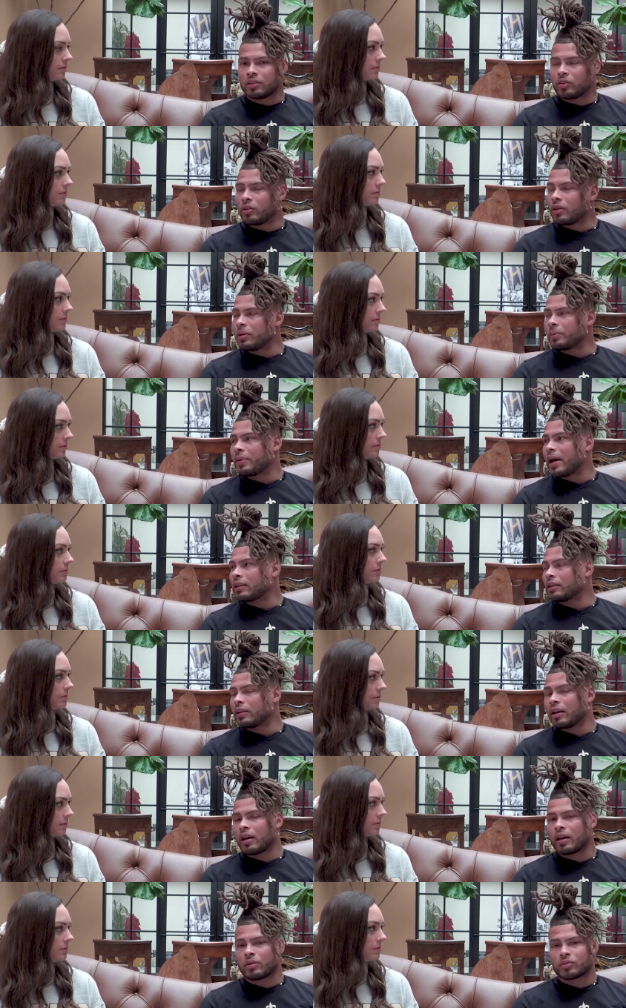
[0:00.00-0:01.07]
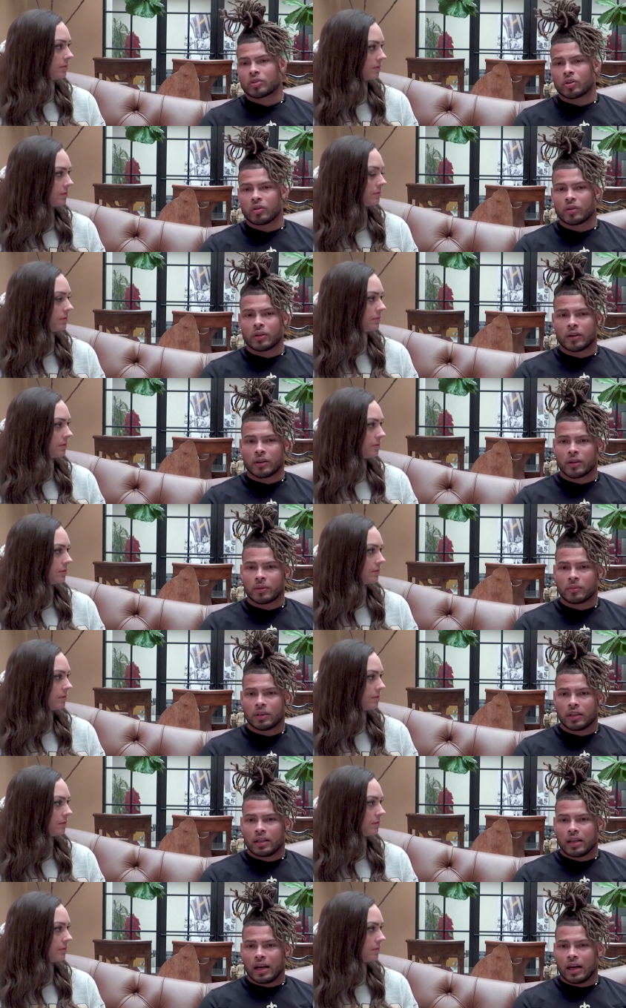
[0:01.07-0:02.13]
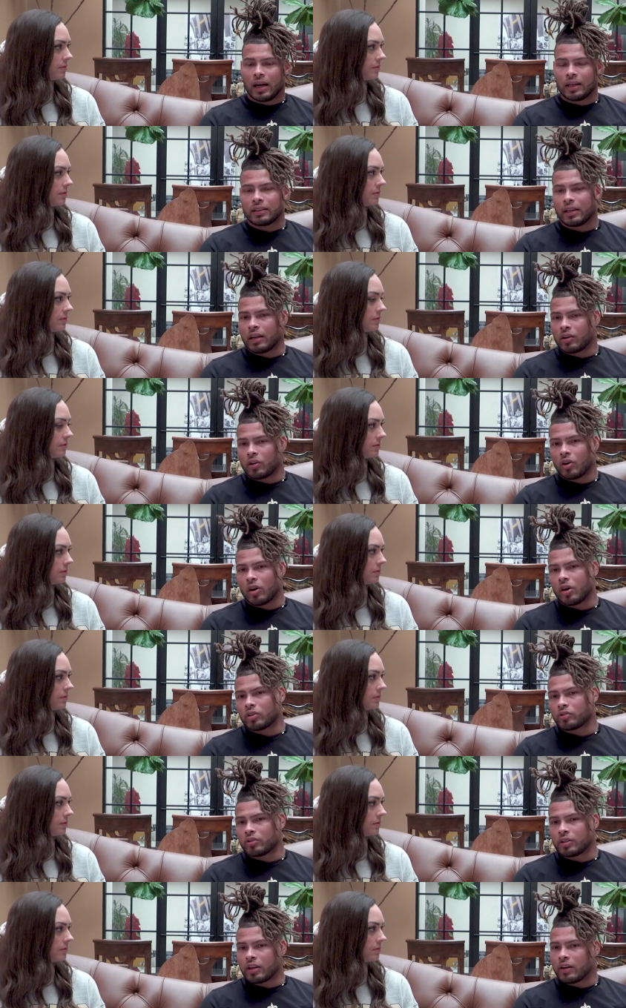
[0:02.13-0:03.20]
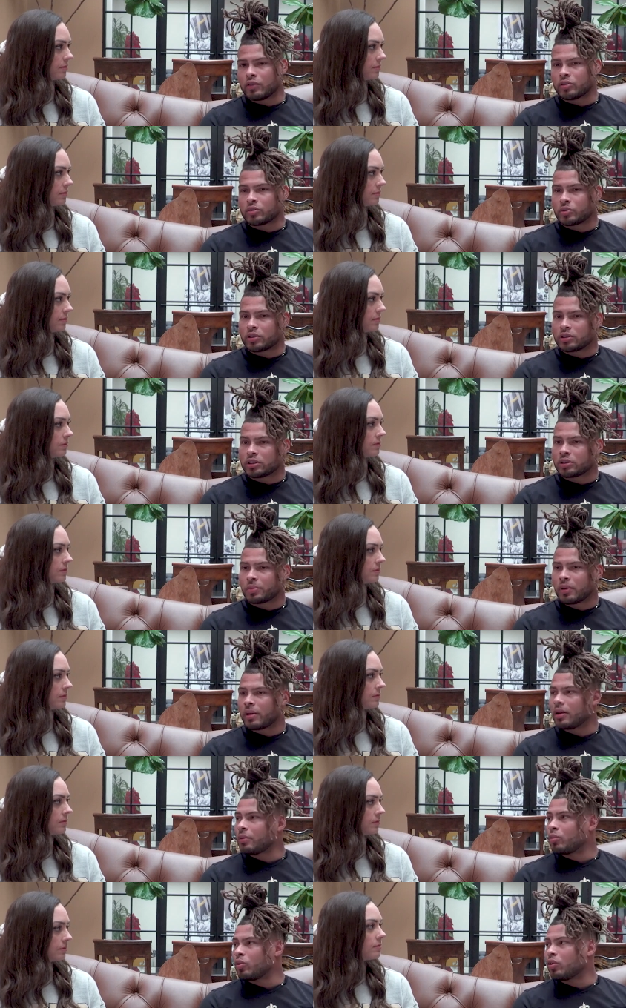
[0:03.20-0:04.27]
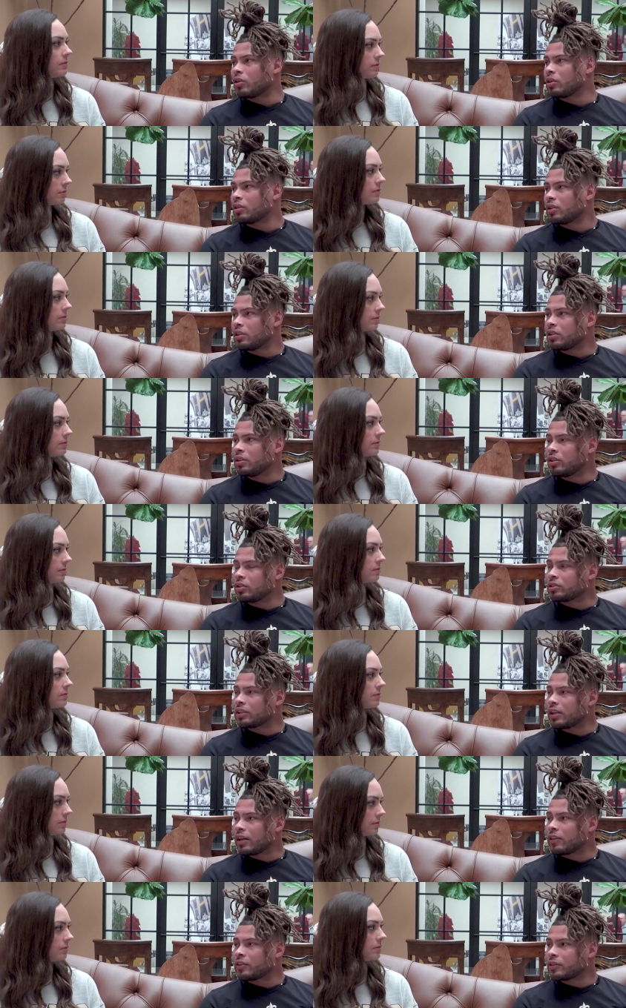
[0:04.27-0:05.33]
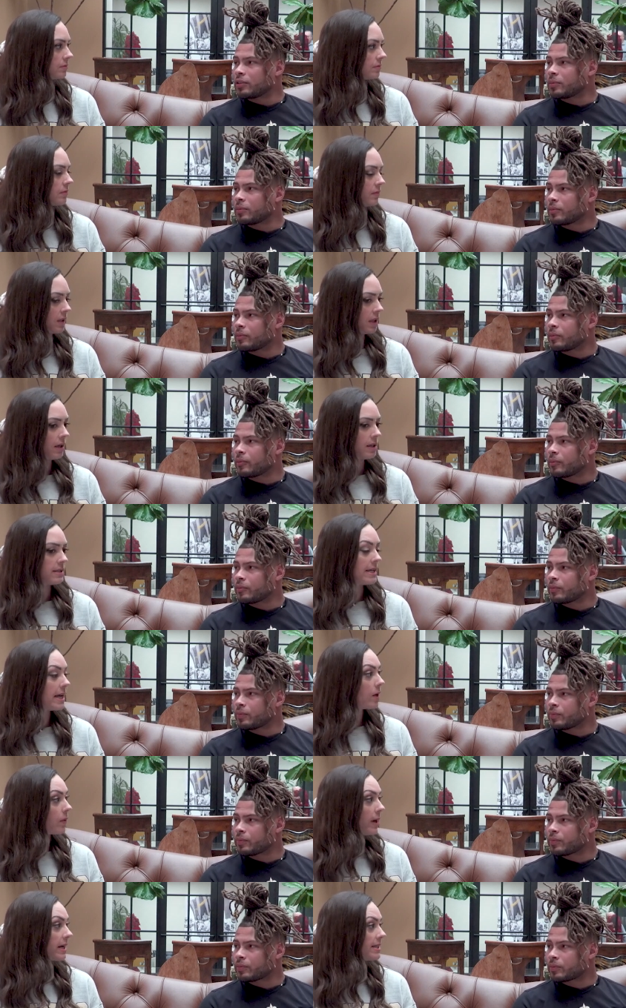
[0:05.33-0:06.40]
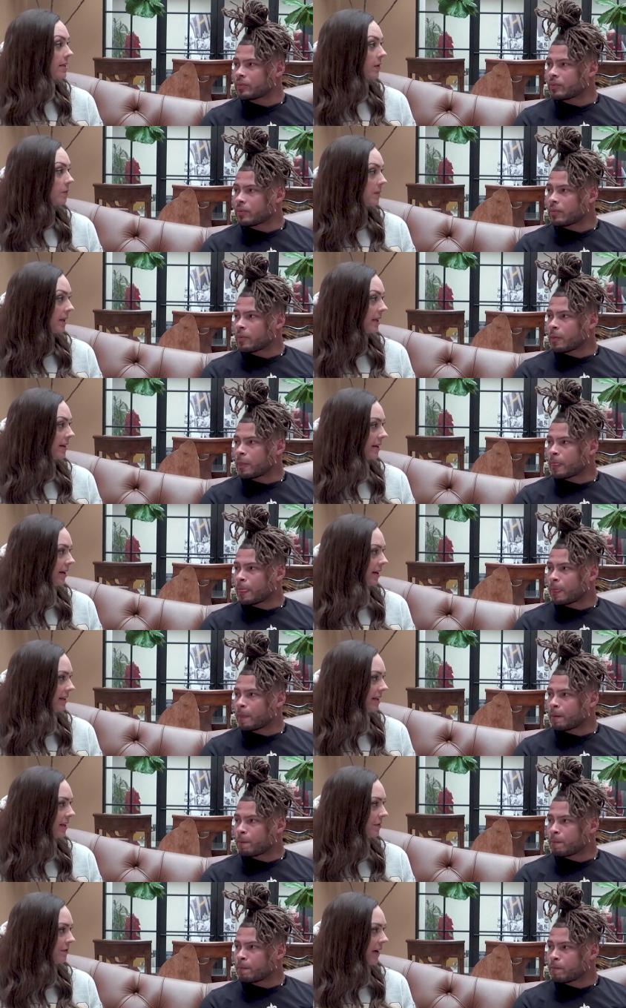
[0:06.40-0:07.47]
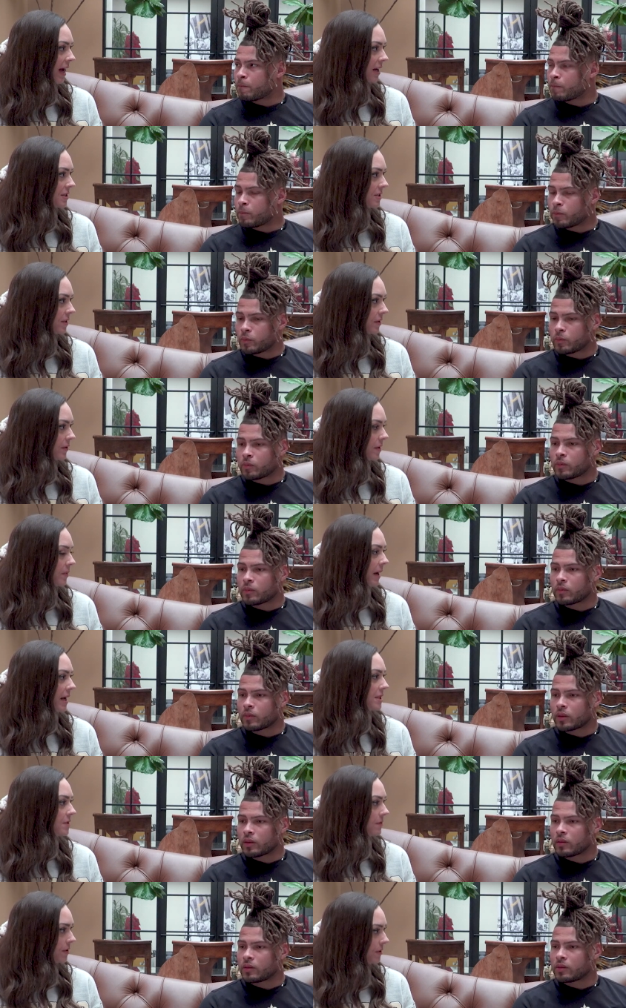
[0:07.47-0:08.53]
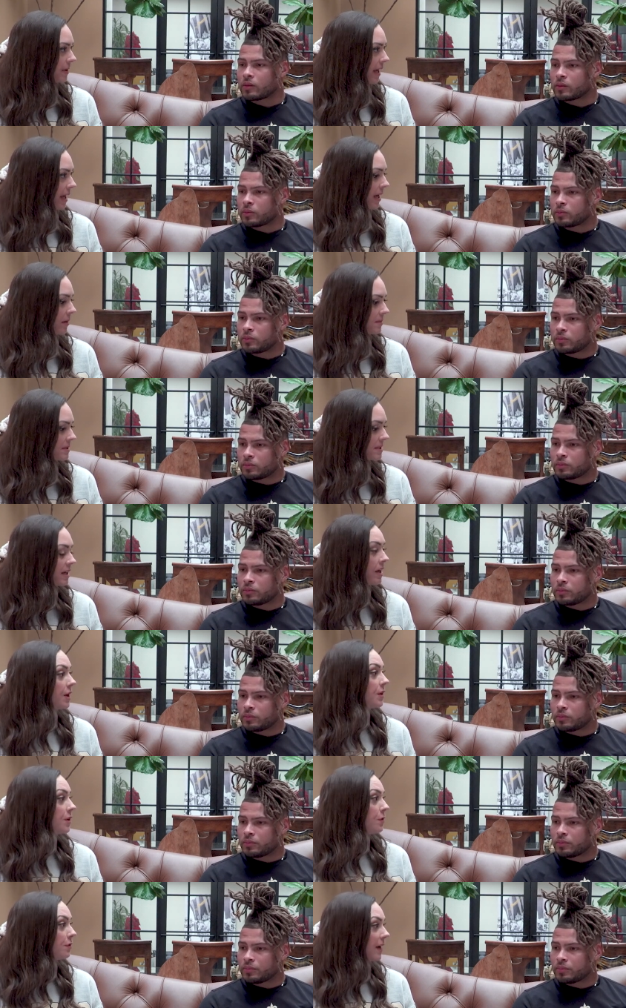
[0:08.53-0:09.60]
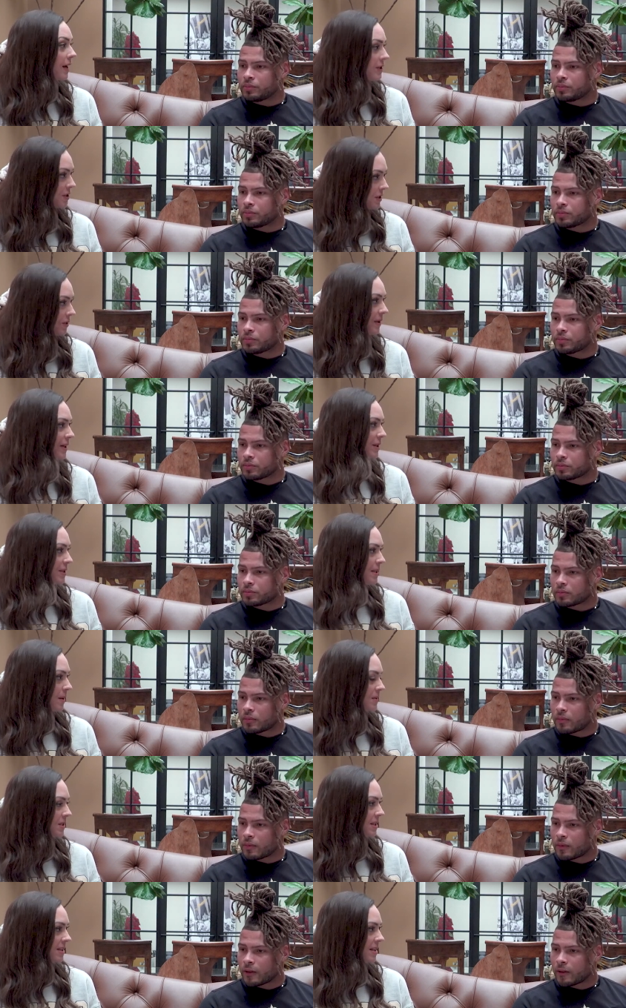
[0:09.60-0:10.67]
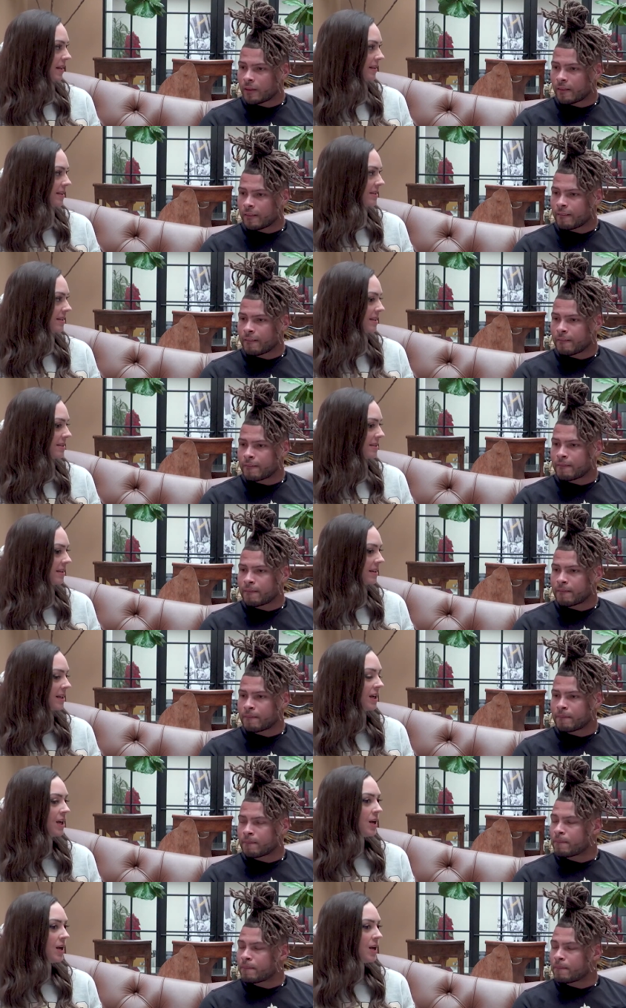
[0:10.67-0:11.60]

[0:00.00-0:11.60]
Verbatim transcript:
Speaker 1: you know, impact the game. So um, I think on all three levels, we're just playing more, you know, together.
Speaker 2: Takeaways have been a key factor over the past few games. You've had two interceptions on the season.